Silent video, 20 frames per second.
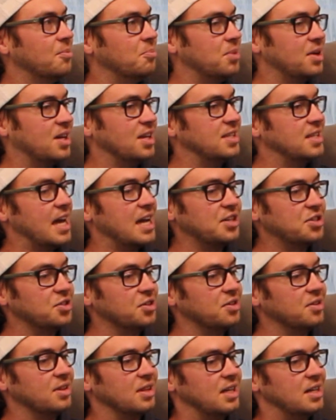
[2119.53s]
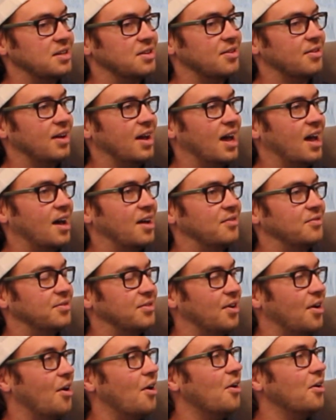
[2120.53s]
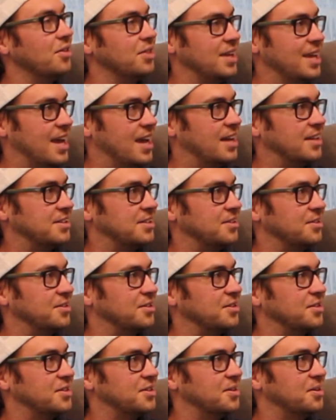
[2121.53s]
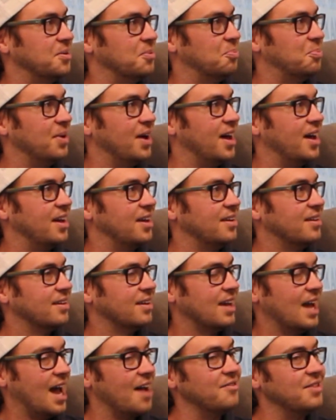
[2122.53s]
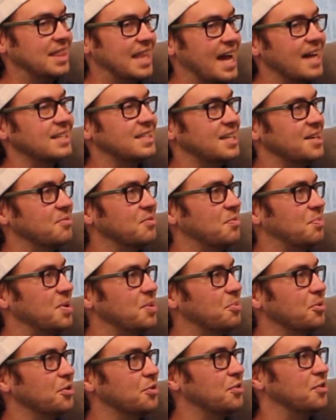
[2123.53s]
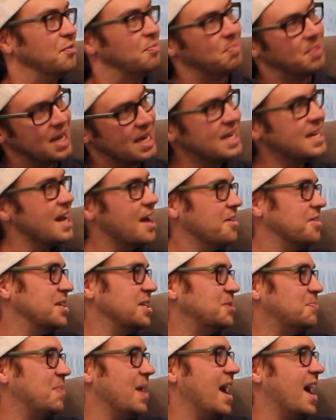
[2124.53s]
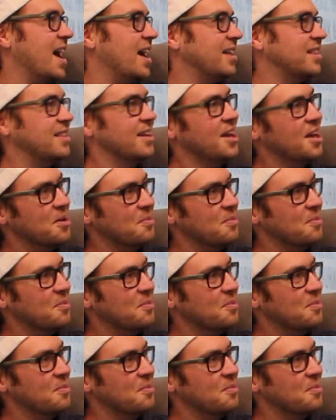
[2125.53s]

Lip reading: because I certainly don't have all the answers, but having that team of people who have been down this path,